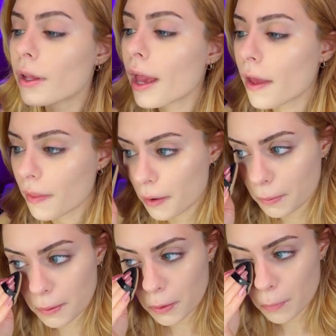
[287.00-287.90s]
And then a
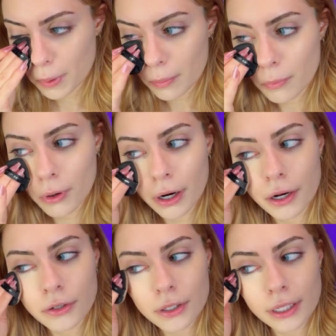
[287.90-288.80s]
little bit more
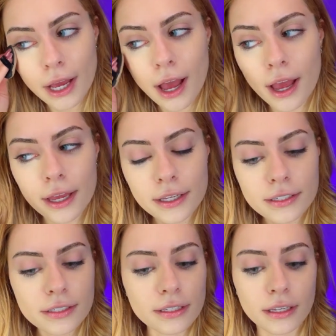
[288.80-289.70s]
under the
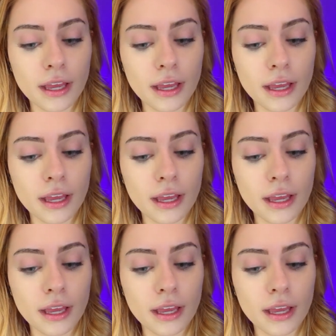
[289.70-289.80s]
eyes.